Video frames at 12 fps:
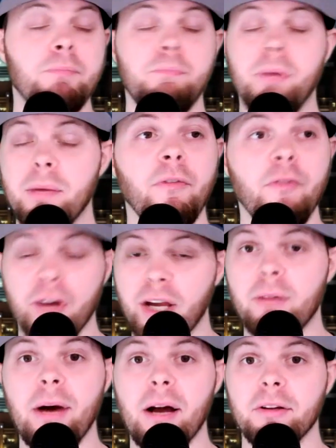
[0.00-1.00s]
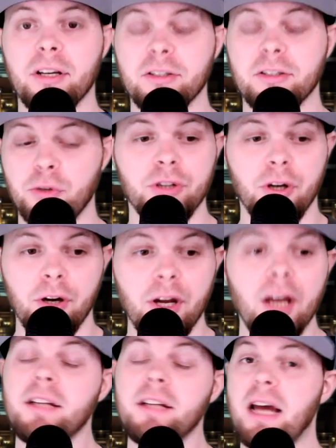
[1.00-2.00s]
People forget about him because he was hurt.
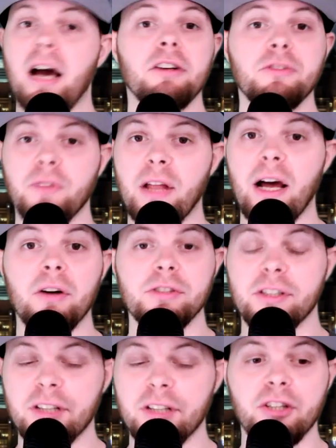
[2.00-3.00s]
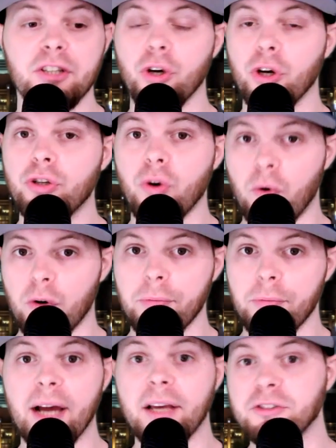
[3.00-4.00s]
Dallas Flowers is a good
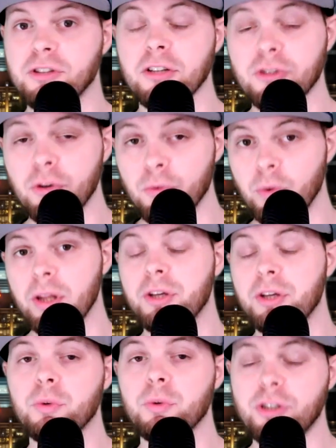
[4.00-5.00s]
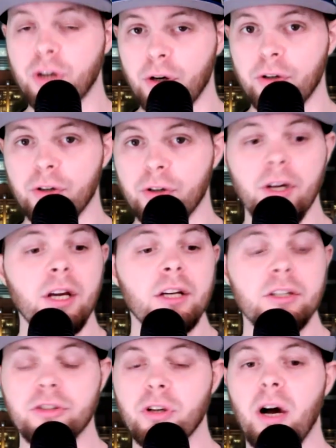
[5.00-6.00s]
cornerback. He's also a really good returner.
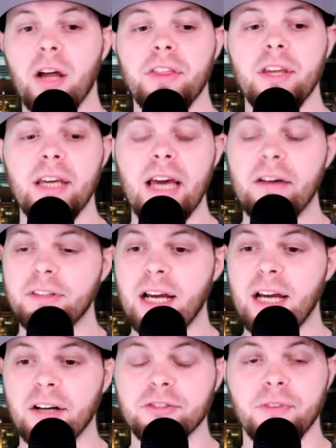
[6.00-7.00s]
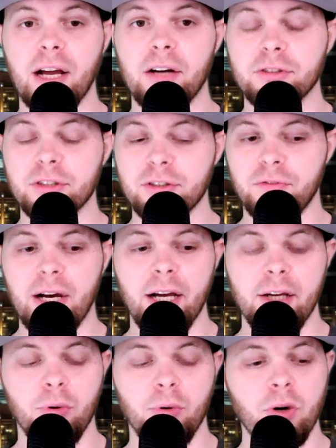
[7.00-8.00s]
So I think having Dallas Flowers is
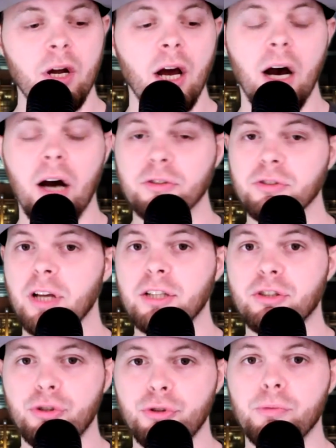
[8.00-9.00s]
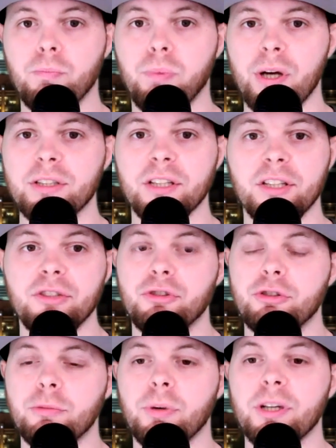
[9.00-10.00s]
valuable. I also like Juju Brents. I think
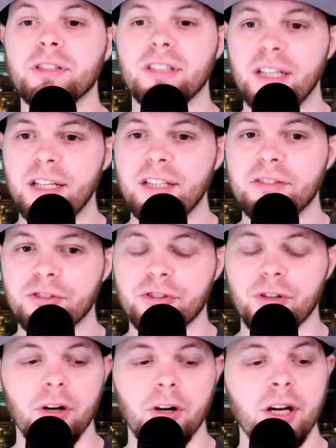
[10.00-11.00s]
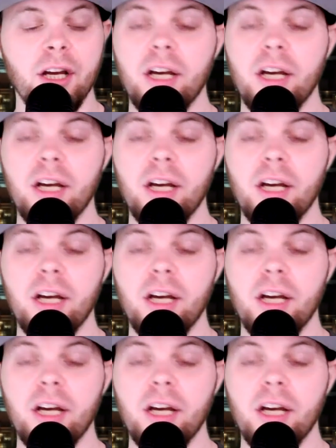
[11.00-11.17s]
Juju Brents needs to start.